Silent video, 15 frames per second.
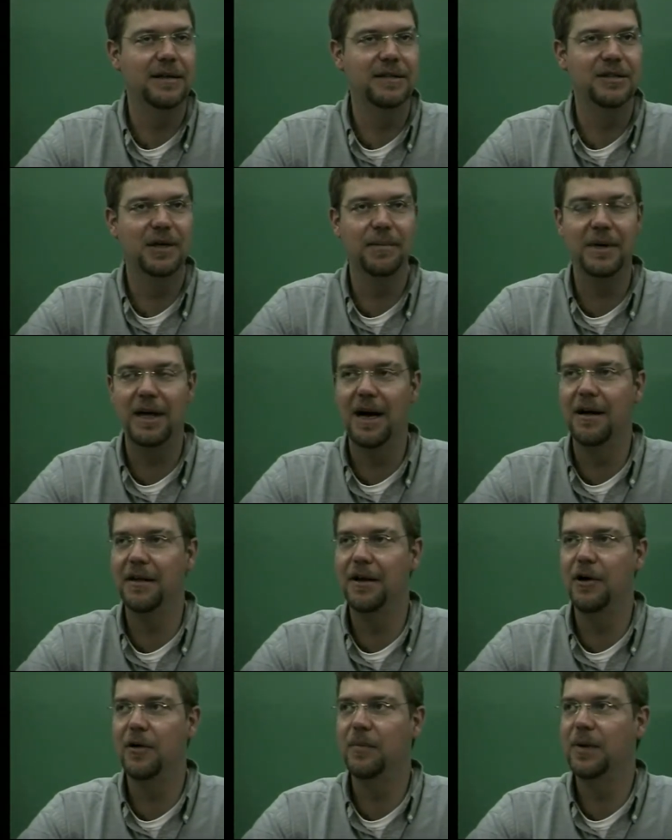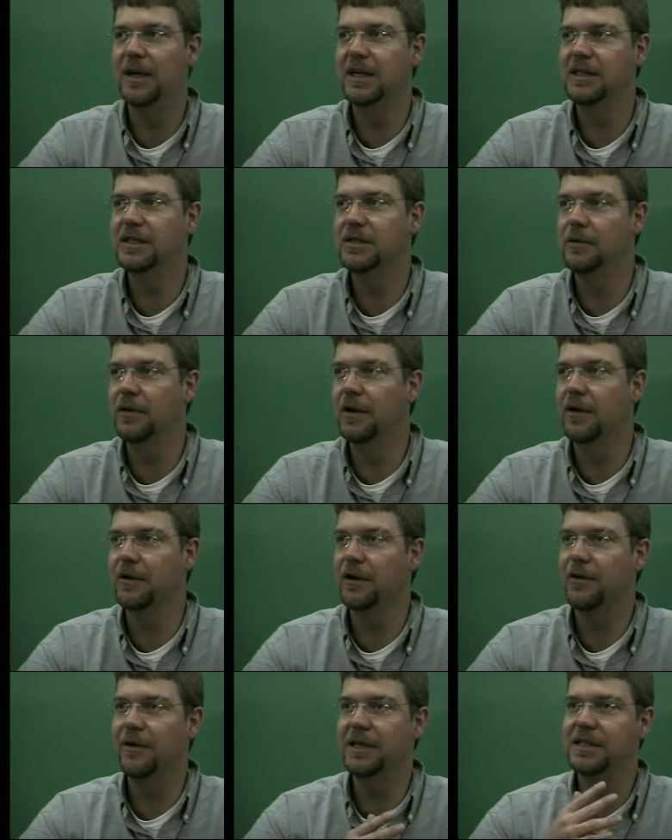jumping out of the airplanes, doing all
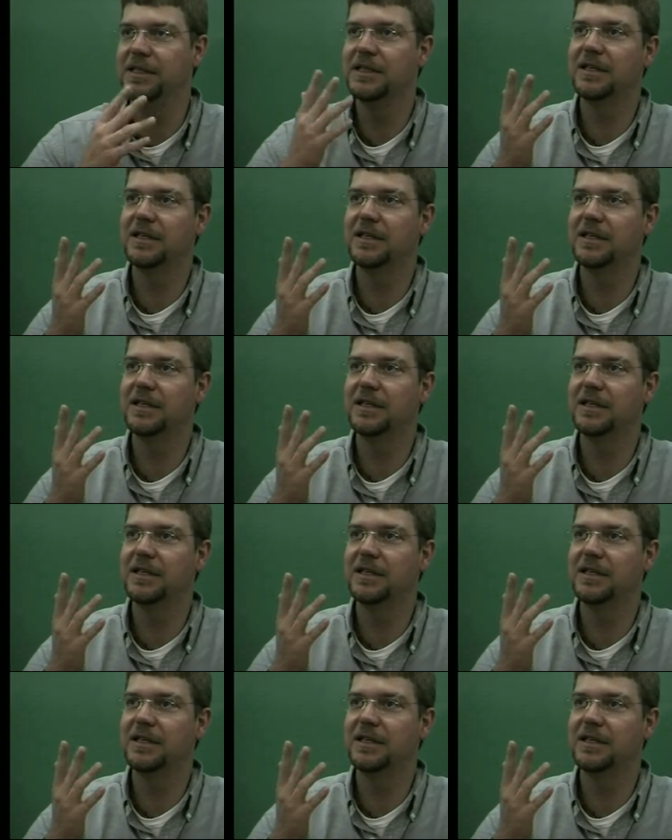the crazy